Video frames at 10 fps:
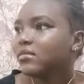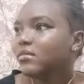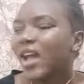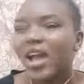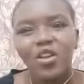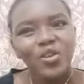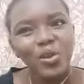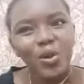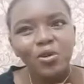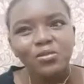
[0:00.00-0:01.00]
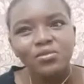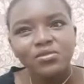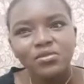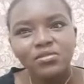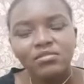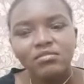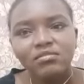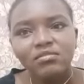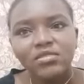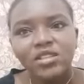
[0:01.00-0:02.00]
I don't know.
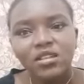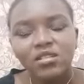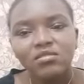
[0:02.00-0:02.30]
You know?